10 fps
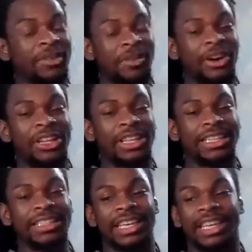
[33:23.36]
ball in
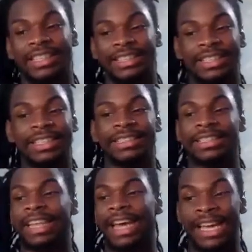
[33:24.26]
his hands, he's
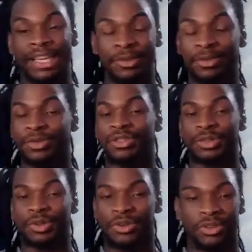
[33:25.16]
liable to
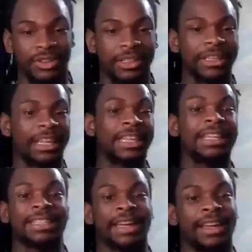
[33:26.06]
score
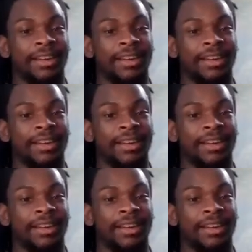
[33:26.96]
anytime.